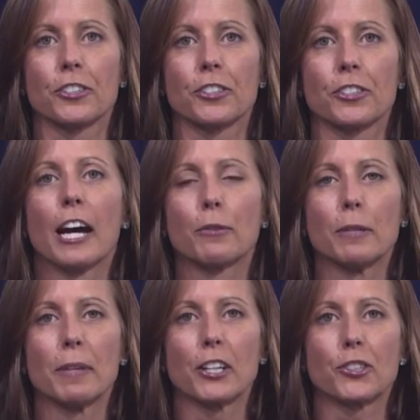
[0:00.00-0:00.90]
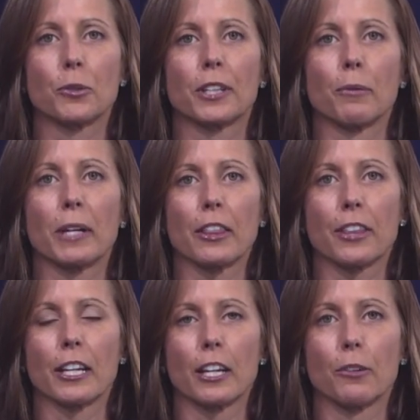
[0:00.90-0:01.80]
How do we make sure that we
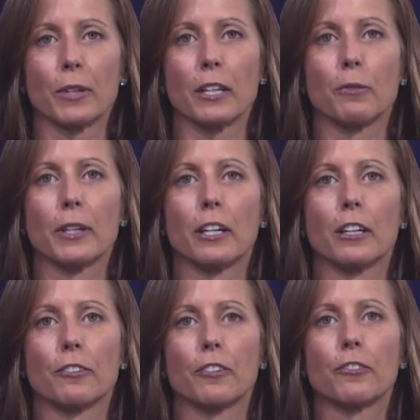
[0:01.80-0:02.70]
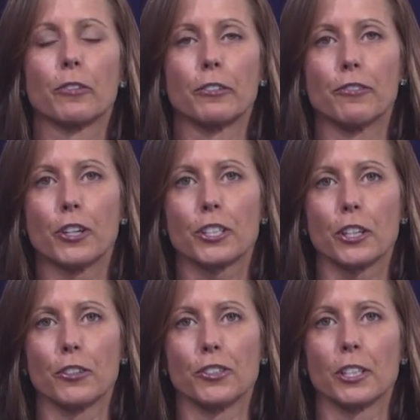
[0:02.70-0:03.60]
think we're focused
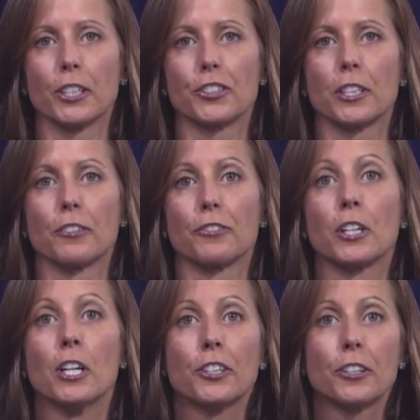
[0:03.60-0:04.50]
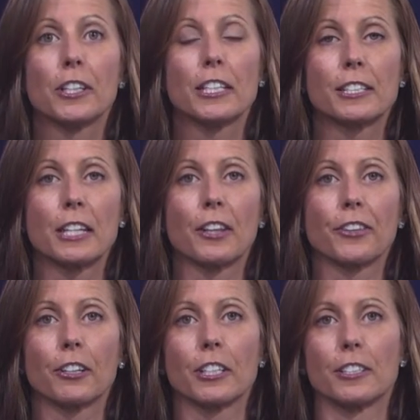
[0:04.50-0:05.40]
on those initiatives to the extent that
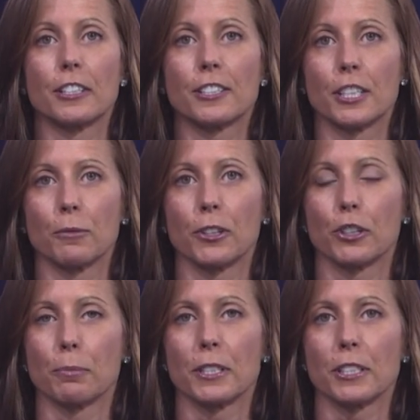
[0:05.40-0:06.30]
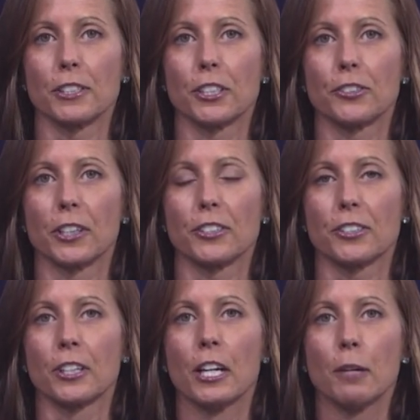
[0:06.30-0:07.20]
they're consistent with your business
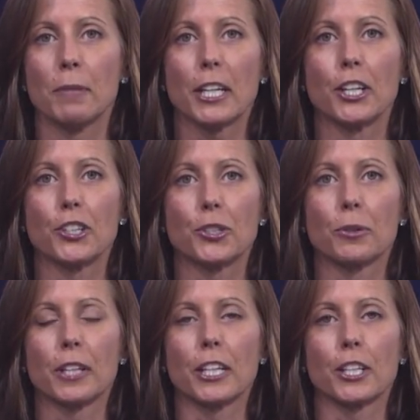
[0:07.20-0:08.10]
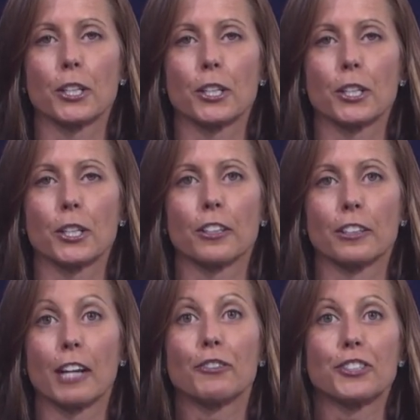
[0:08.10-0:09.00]
interests, making sure that you are
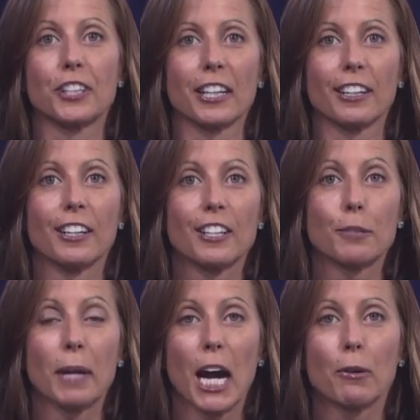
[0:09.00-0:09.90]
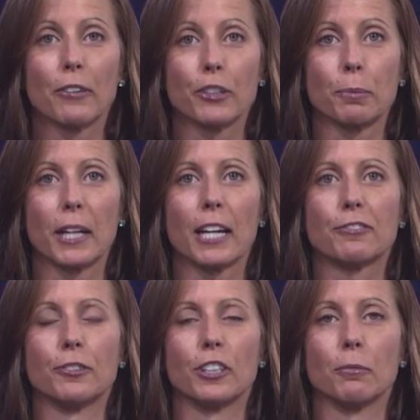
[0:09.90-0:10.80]
leveraging the power of your
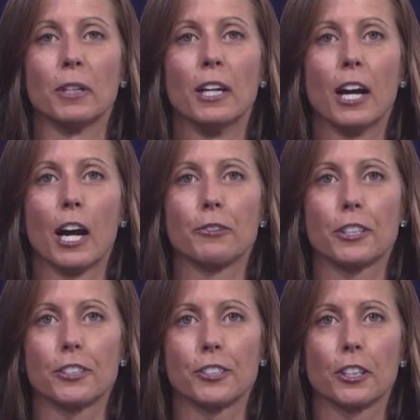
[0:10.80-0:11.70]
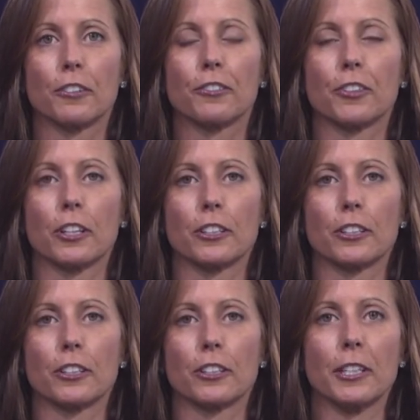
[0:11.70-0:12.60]
platform to serve the
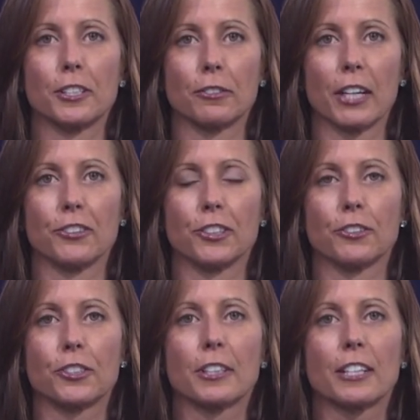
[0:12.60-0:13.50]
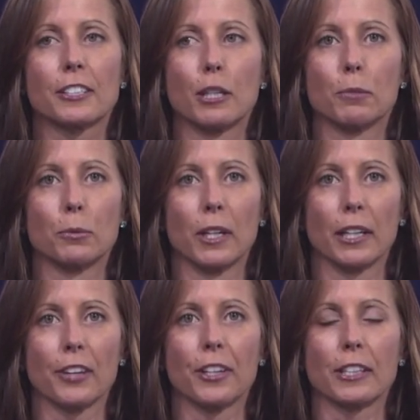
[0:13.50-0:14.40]
communities around you. So that's number one.
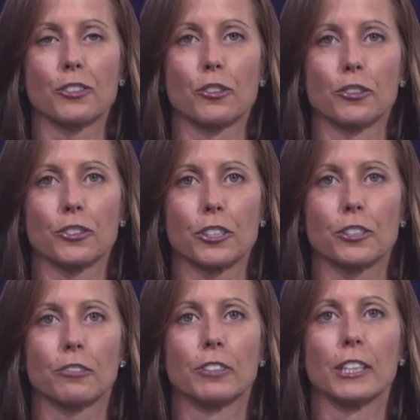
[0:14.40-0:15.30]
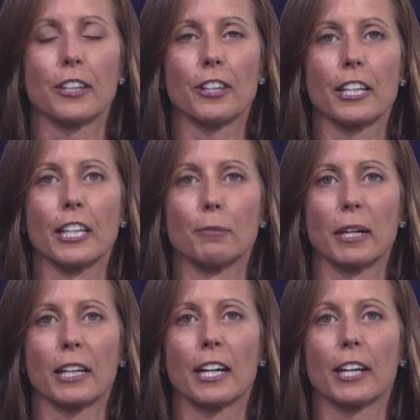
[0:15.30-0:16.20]
I think that's just really thinking
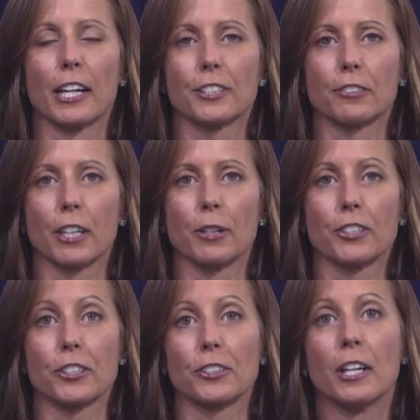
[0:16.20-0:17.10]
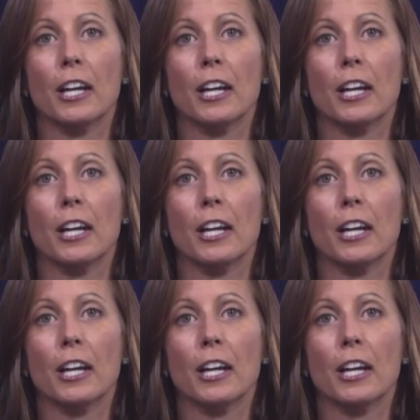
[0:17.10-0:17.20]
about how to ask the right questions.